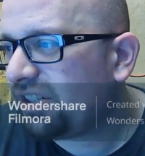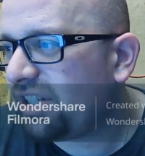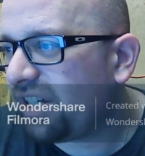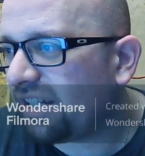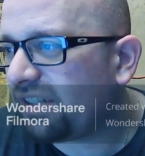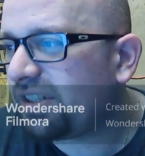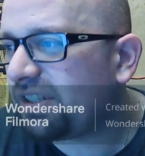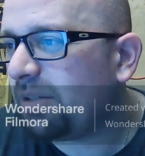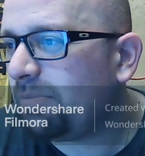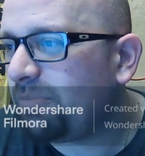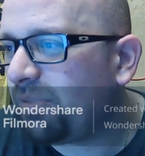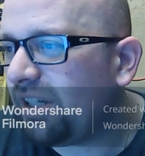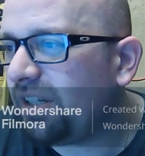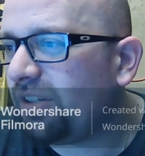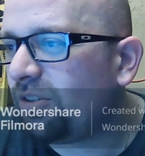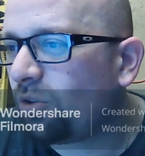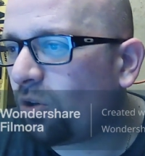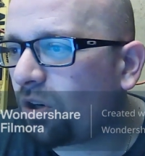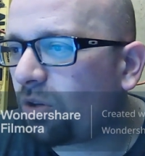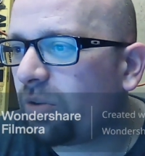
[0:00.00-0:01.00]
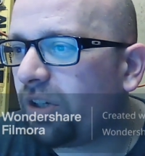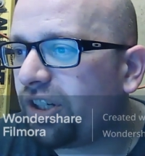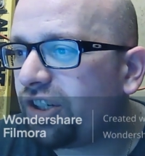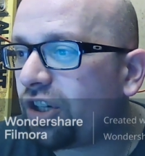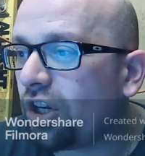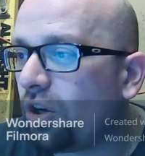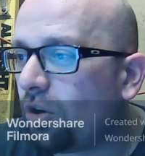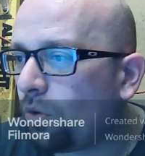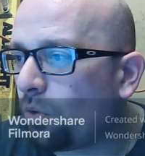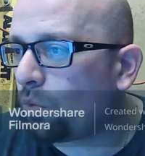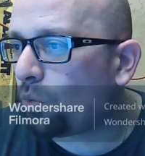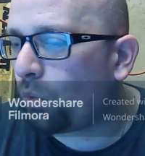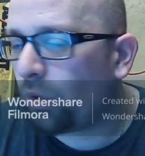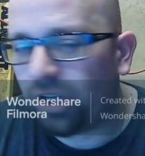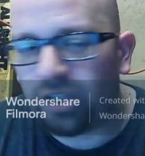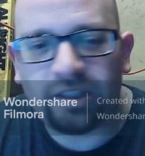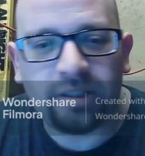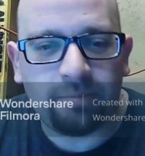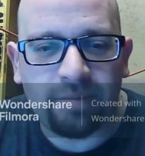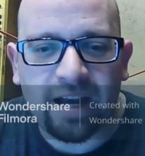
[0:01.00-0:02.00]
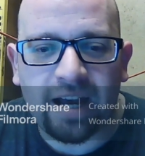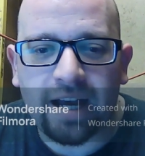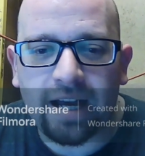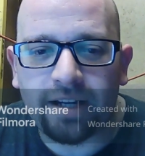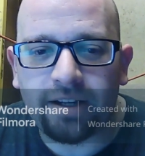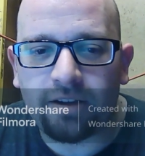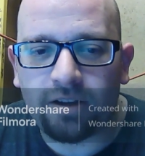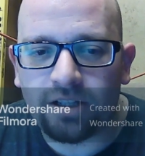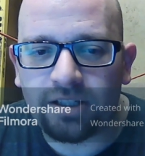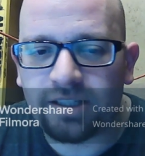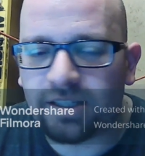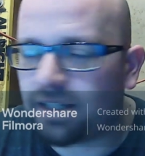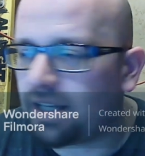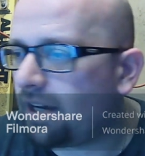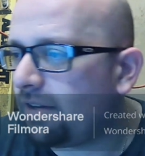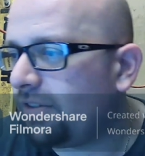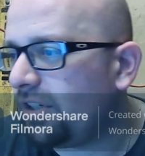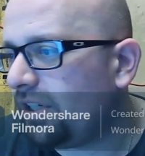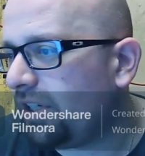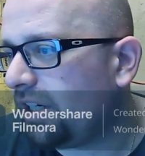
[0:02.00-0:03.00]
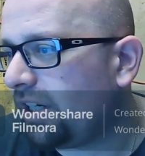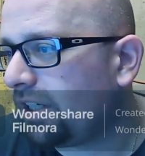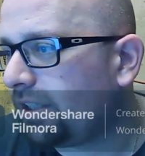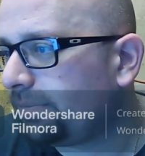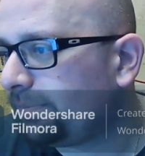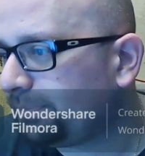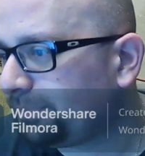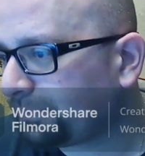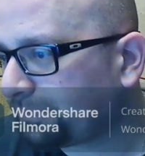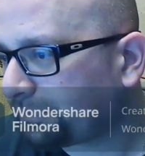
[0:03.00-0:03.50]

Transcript: Chelsea beat Norwich really bad 7 0.